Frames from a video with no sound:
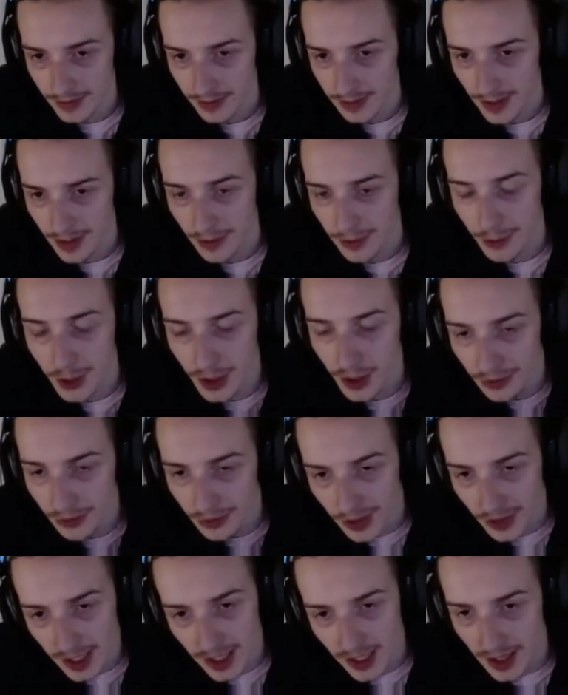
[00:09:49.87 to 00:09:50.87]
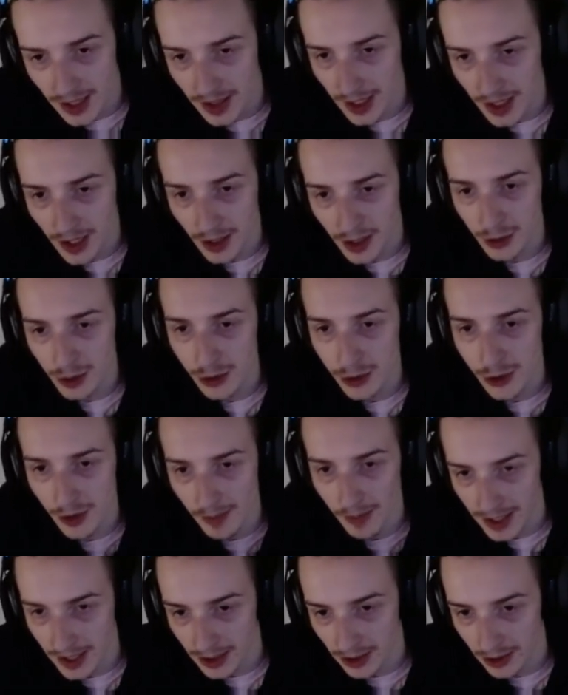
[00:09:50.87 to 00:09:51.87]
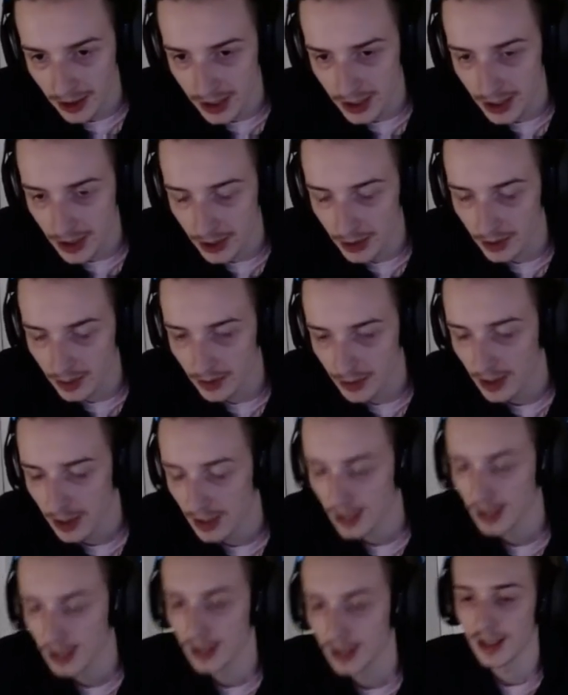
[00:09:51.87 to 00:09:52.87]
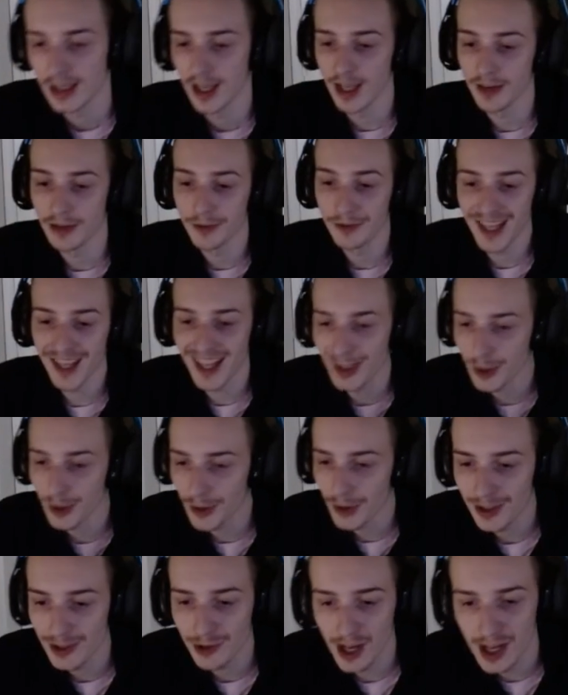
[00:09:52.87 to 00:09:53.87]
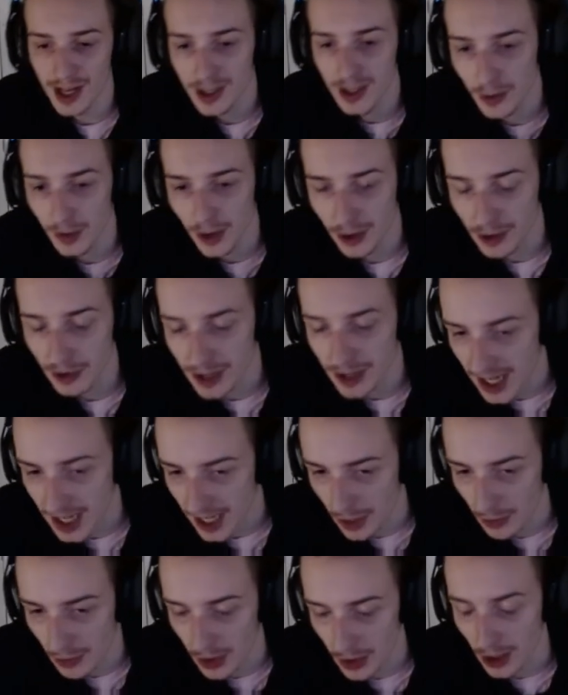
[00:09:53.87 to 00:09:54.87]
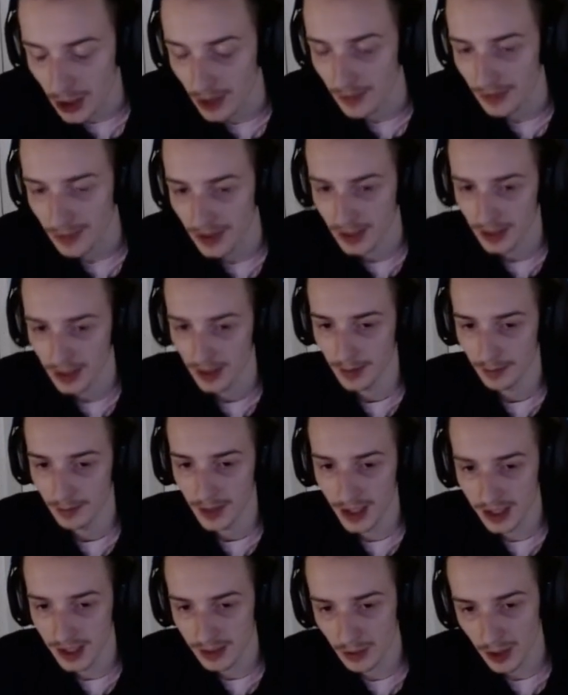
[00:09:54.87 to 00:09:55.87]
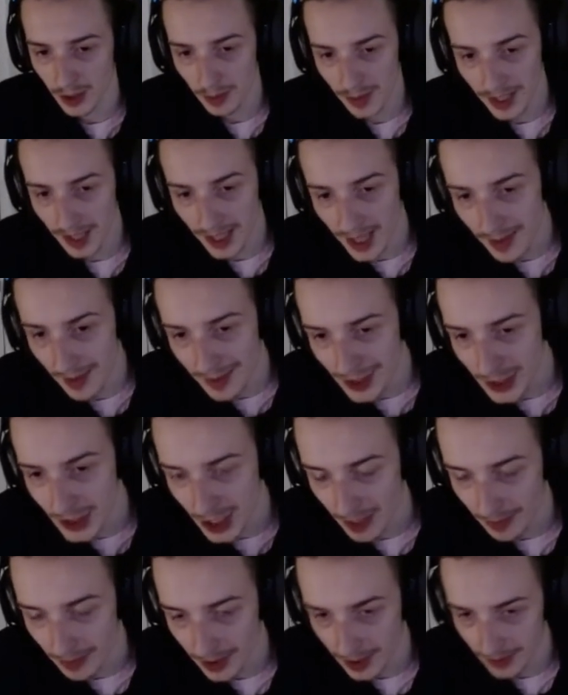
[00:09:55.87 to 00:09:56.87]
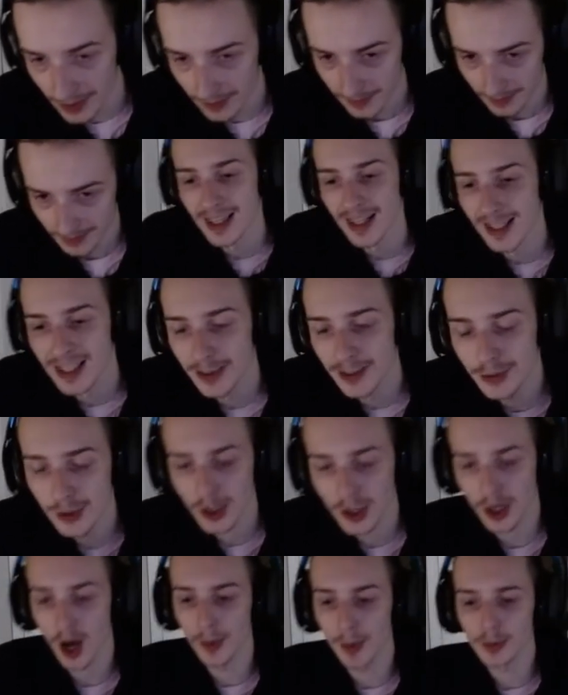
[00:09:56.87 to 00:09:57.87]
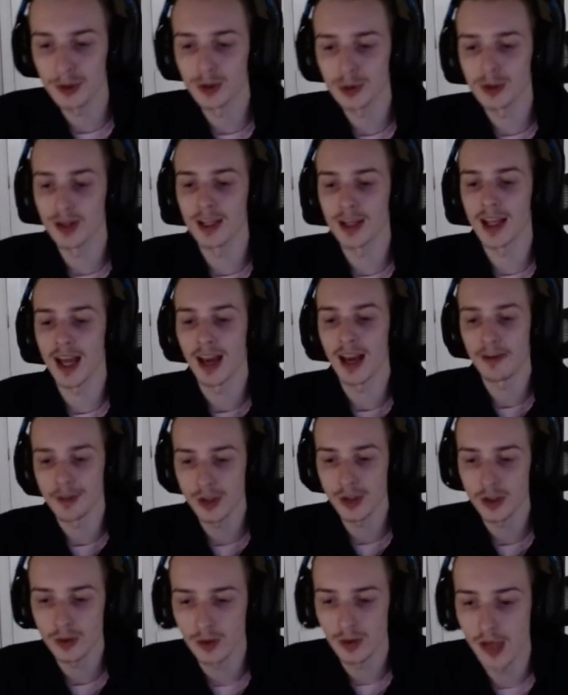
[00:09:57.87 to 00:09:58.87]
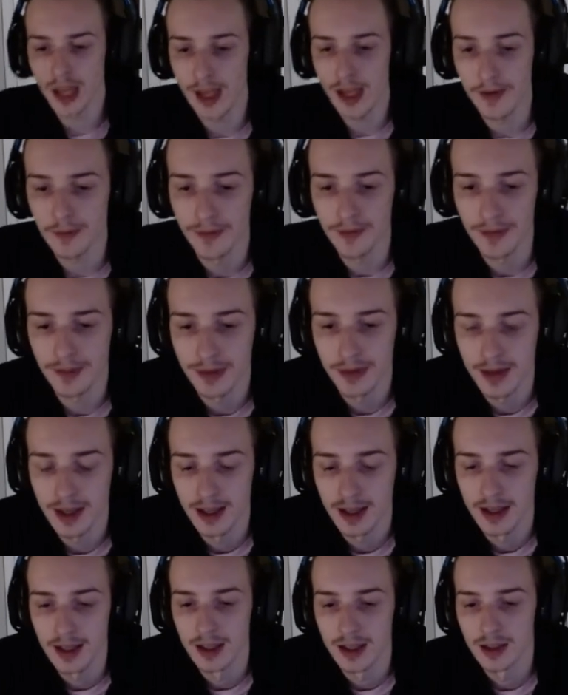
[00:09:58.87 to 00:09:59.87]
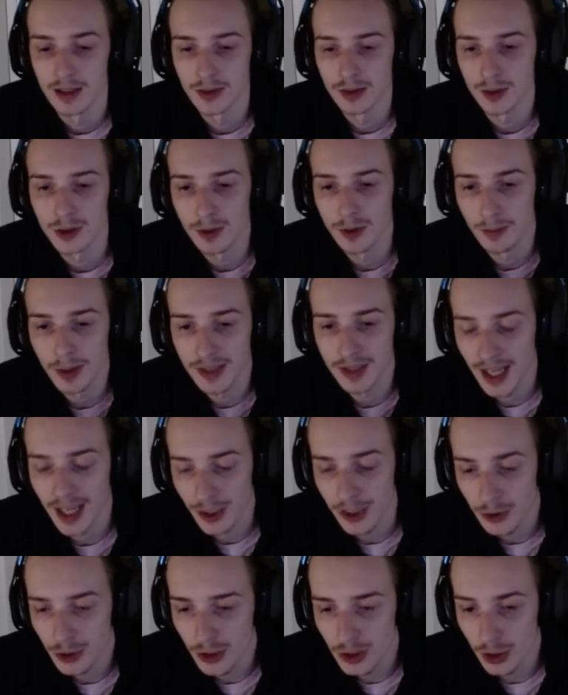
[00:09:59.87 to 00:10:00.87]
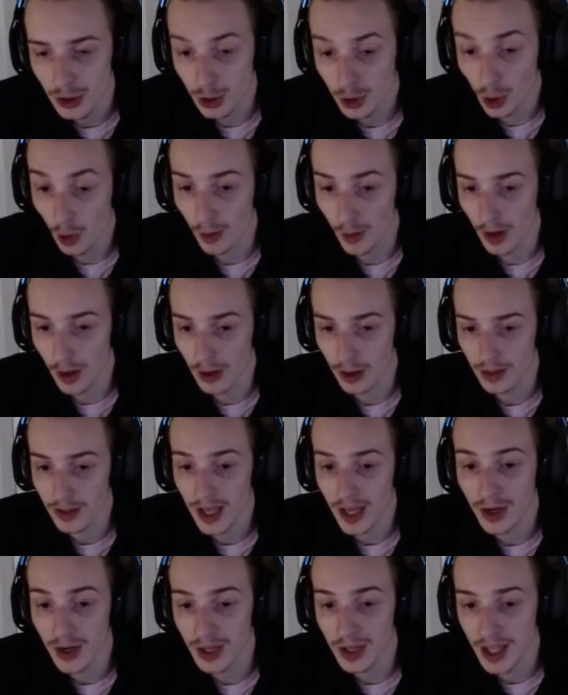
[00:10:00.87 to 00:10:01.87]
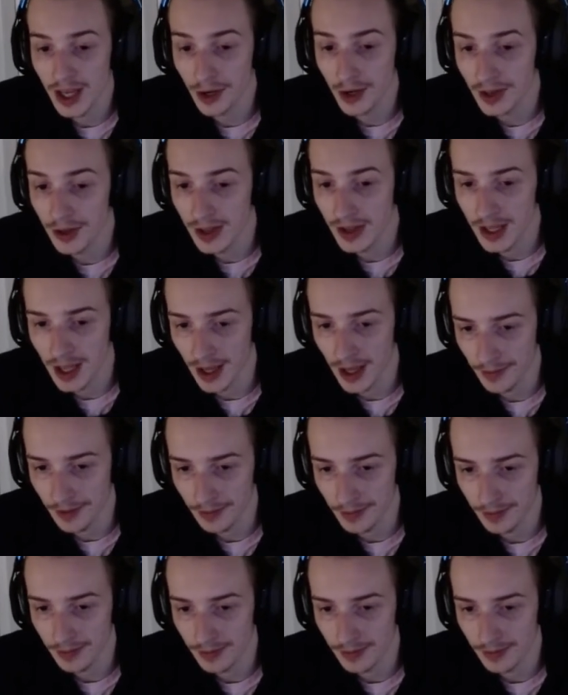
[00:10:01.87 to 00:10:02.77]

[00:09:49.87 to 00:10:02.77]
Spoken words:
If you can fit it in there, you should buy Dark Seal. And if you can't do it, try to do it on your 2nd recall. Because when you're playing an AP champion, it gives you that opportunity every single game to potentially snowball and carry the game,